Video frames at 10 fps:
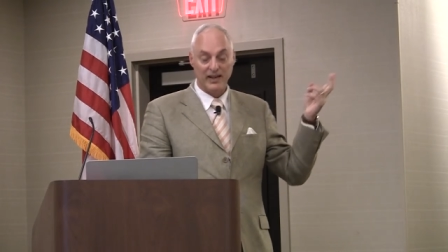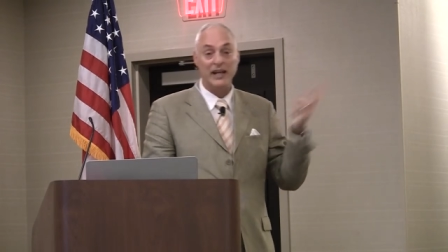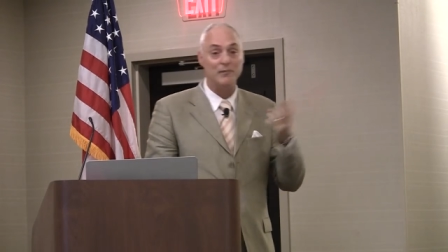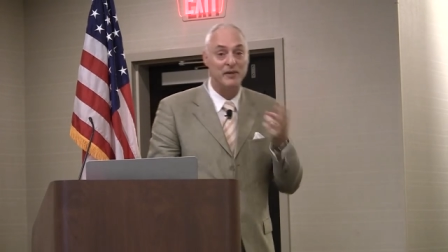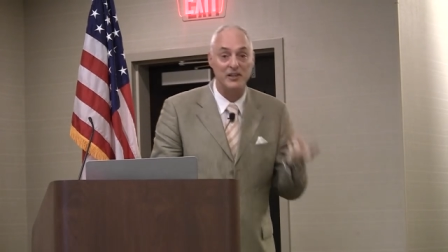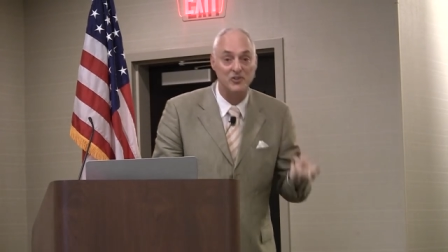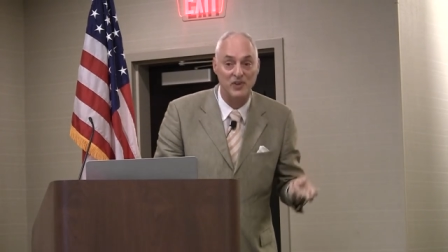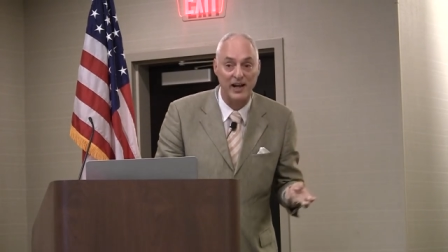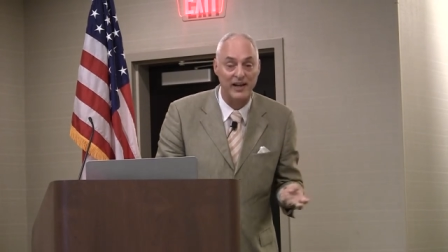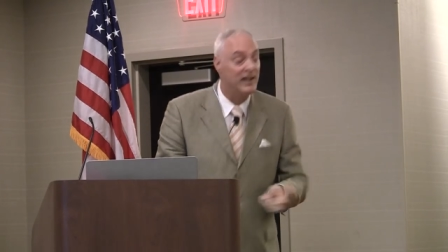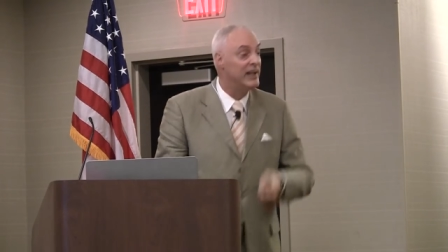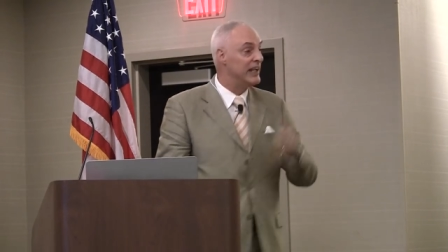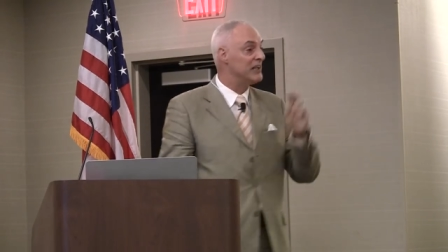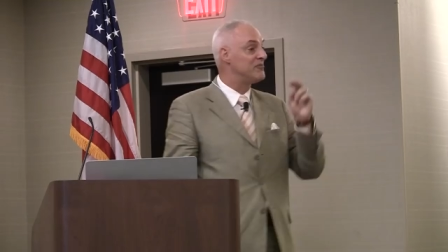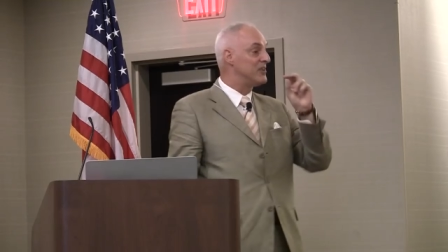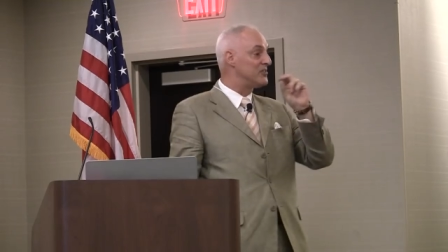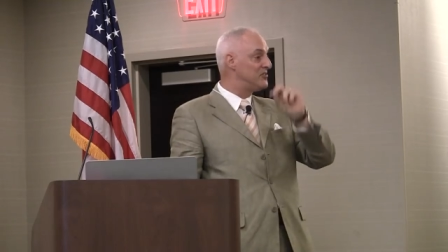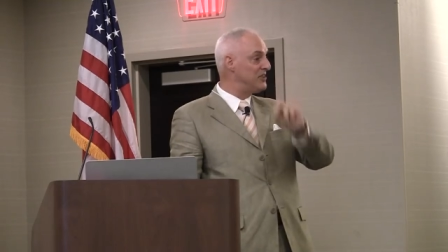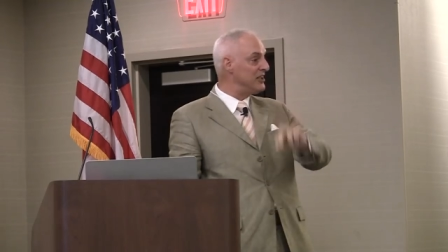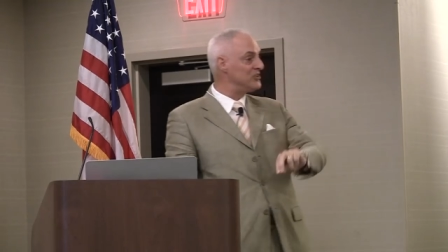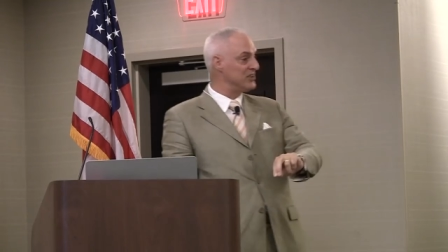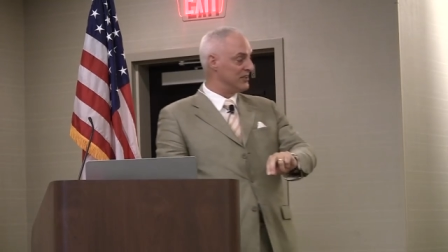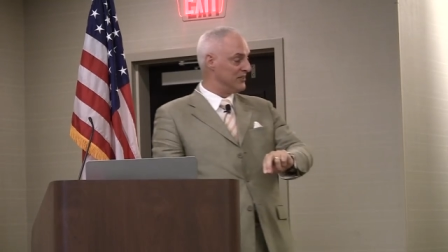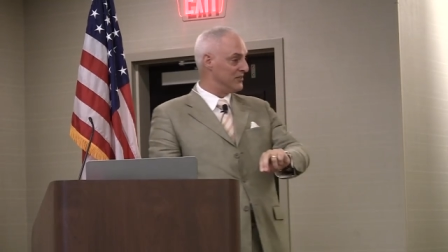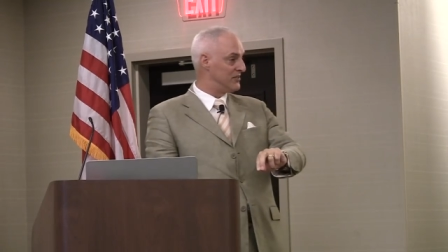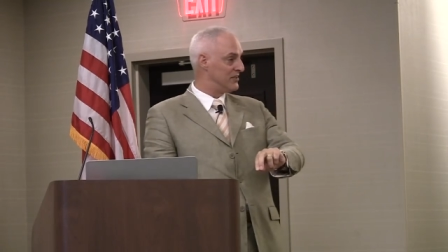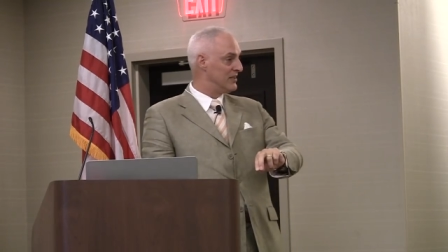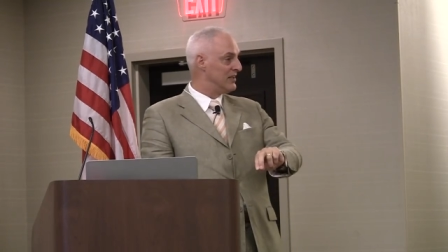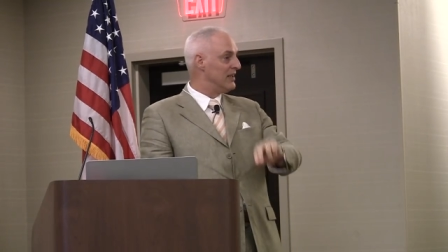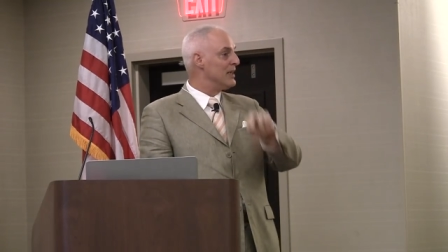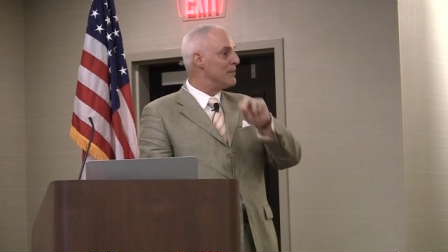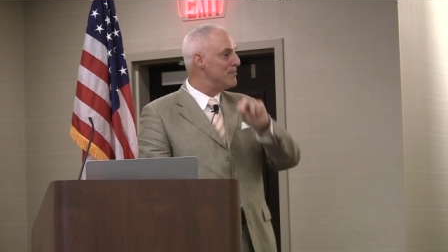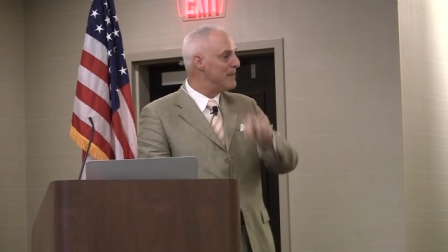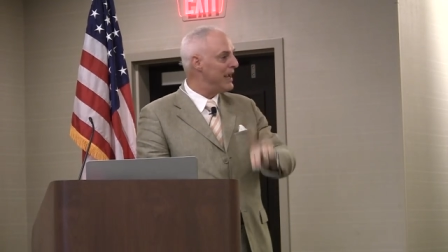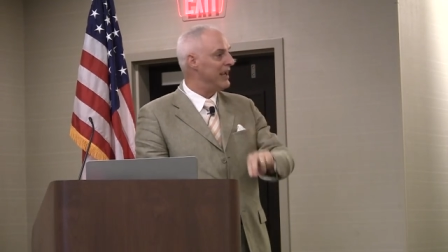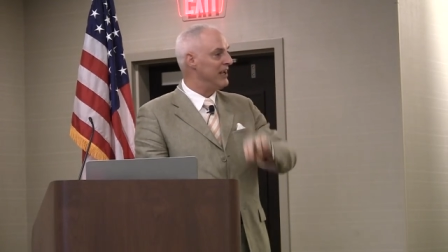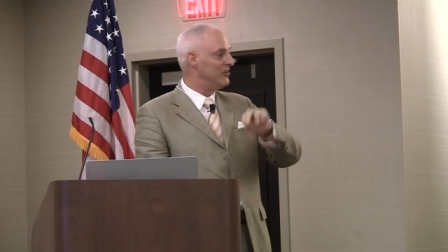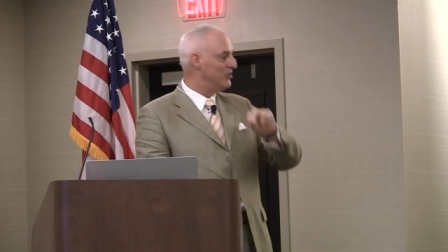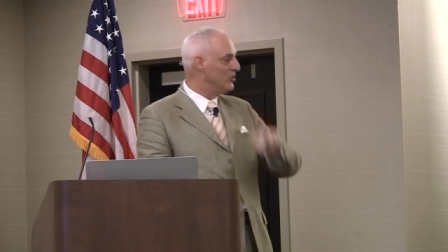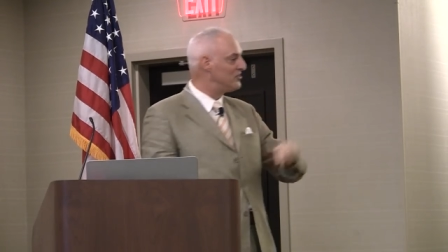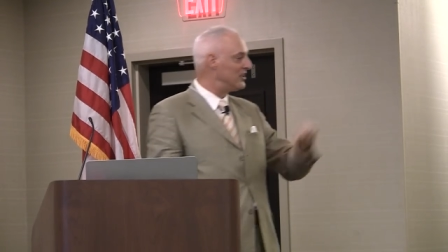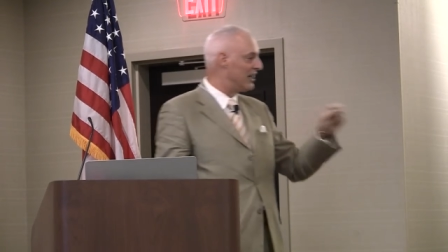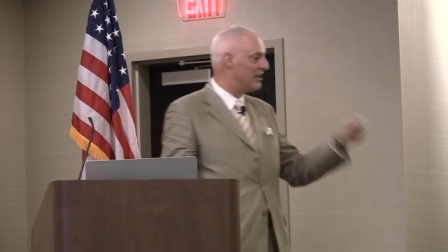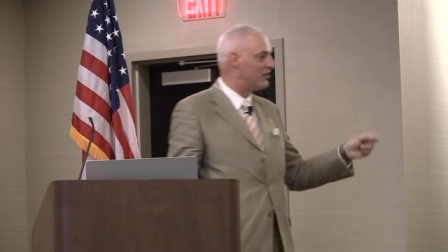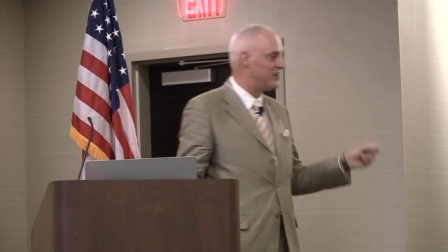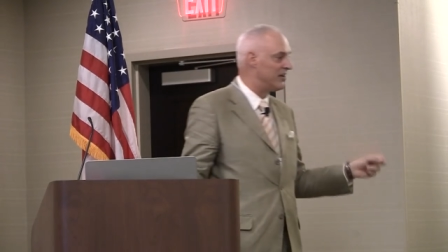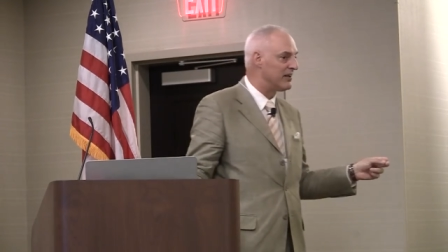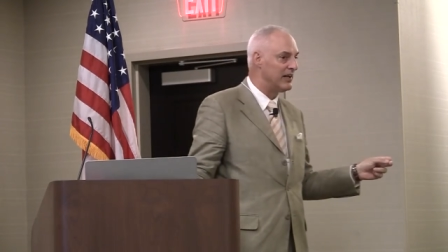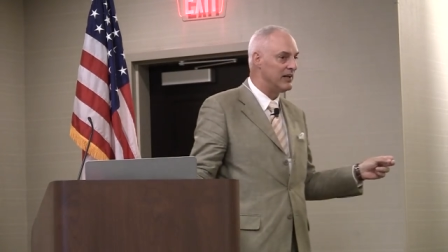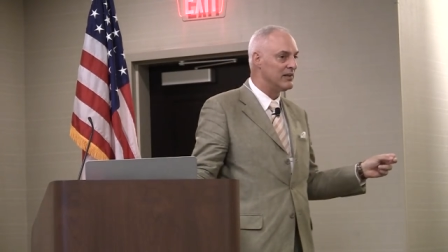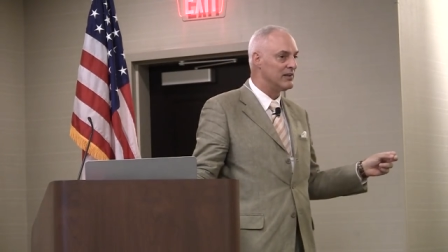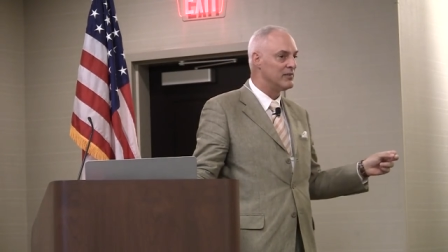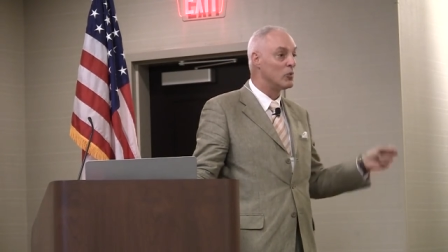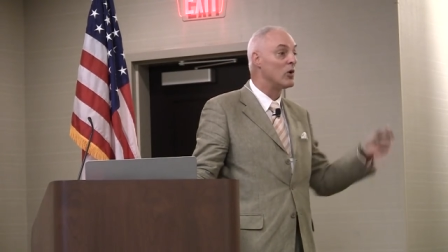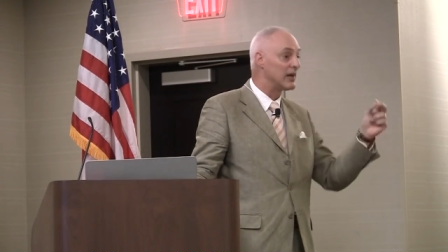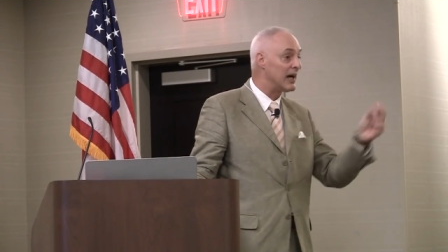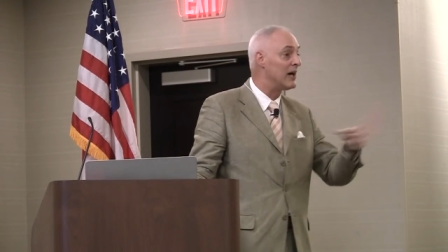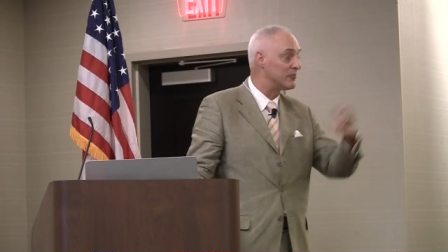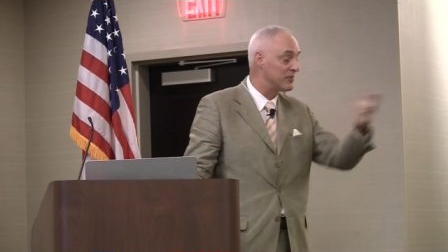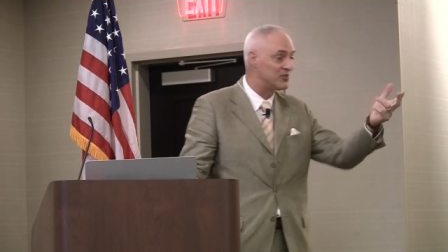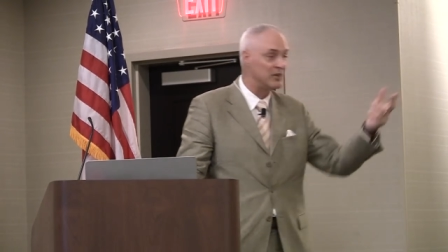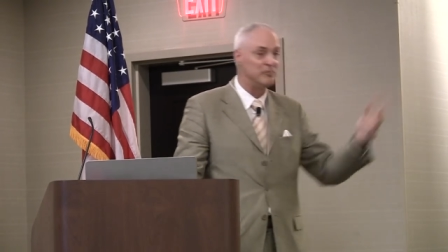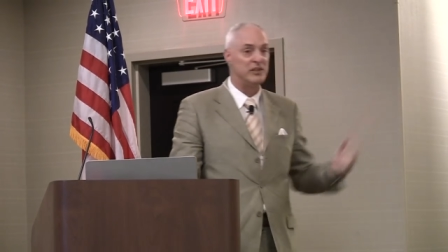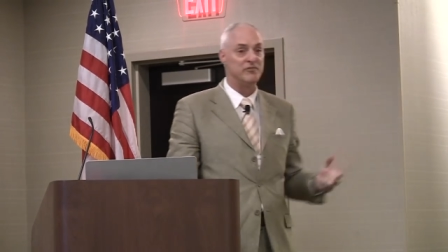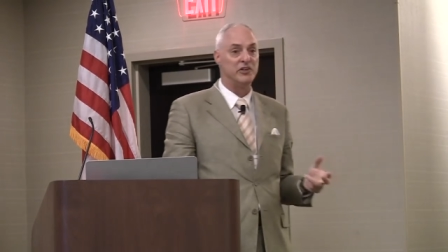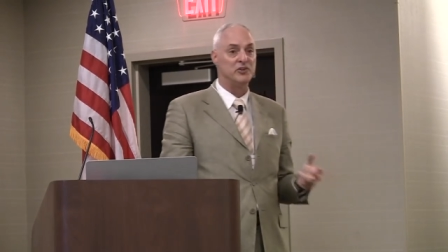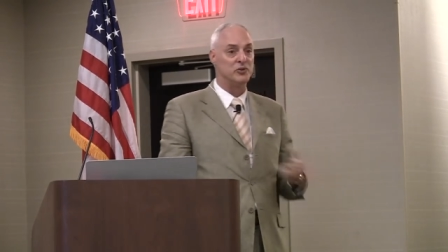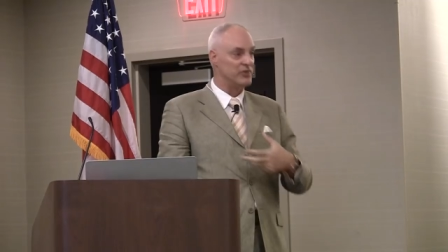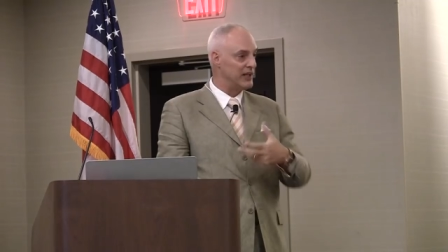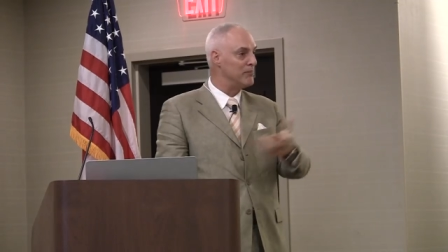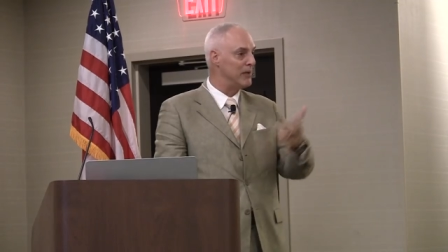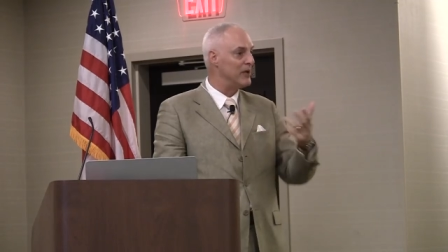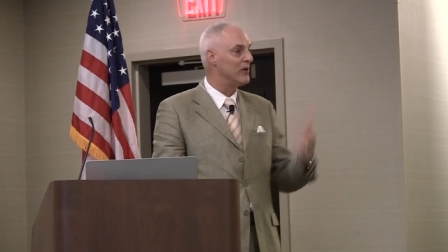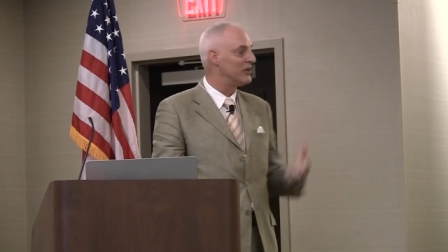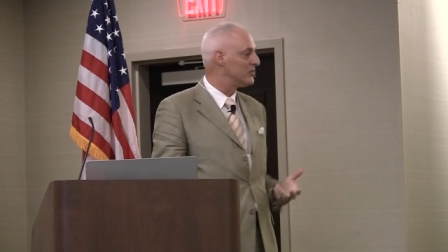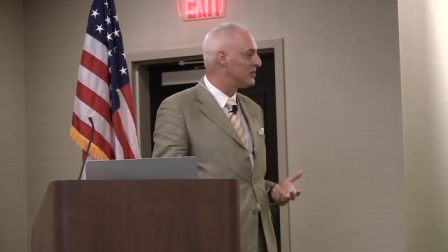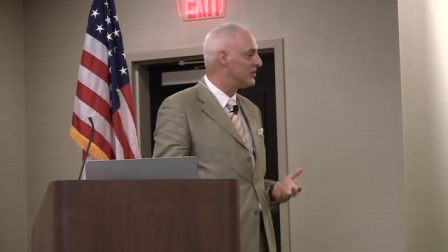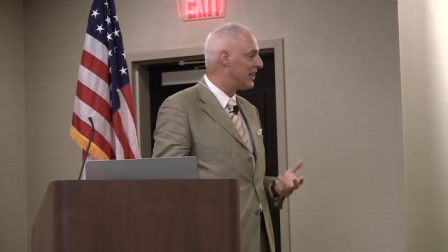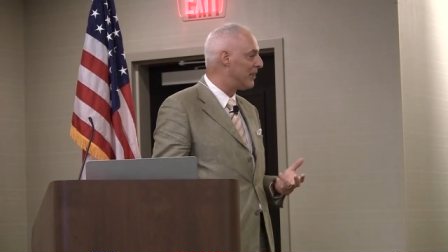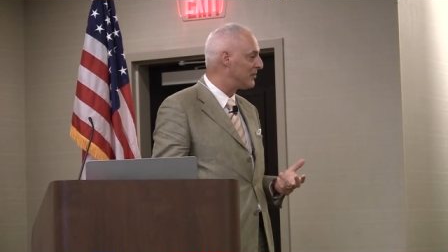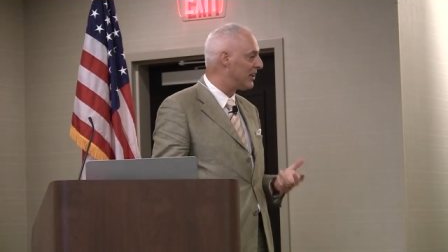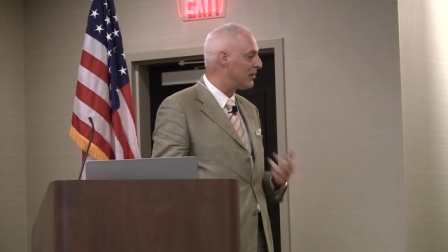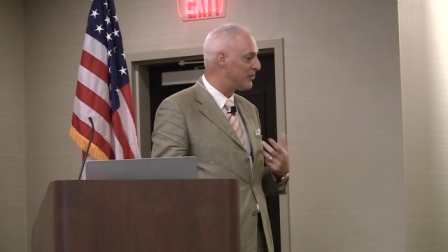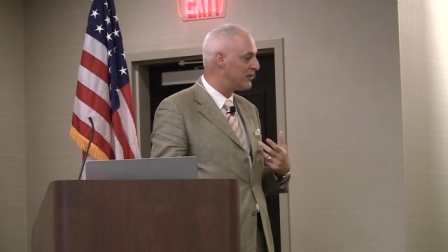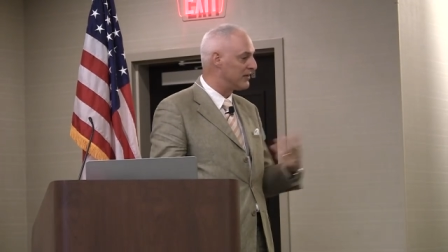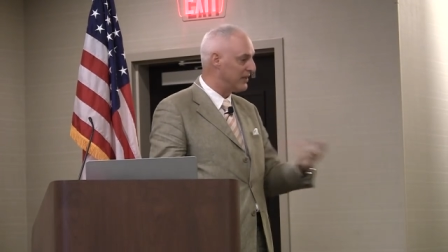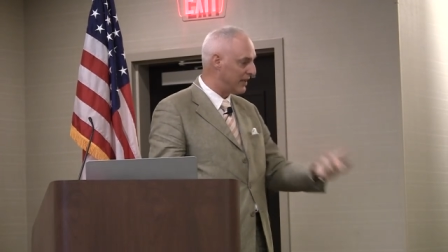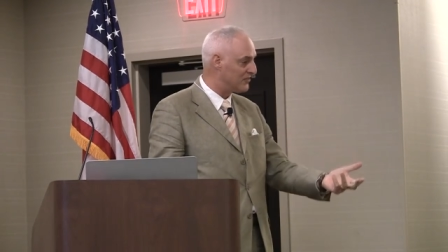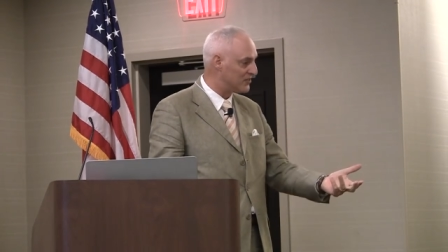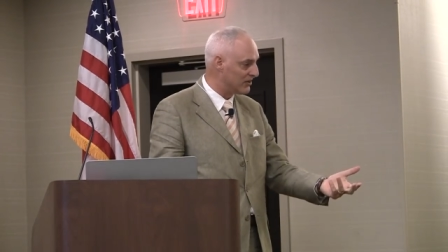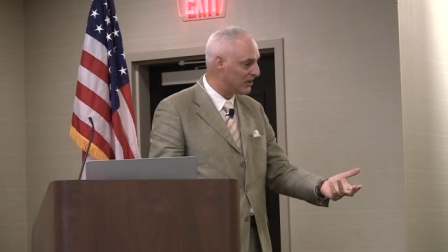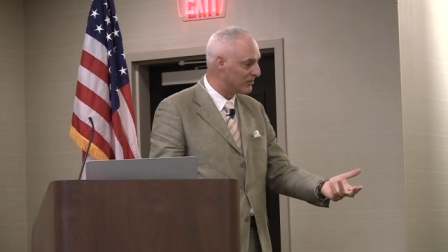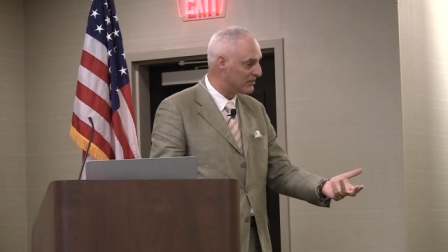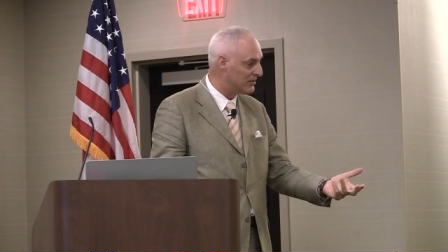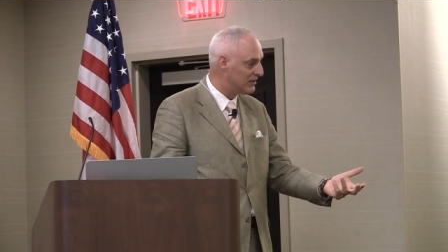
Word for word: Anybody could try it. And if decisions made using our theory work out for some individual, they may want to adopt our theory as their own.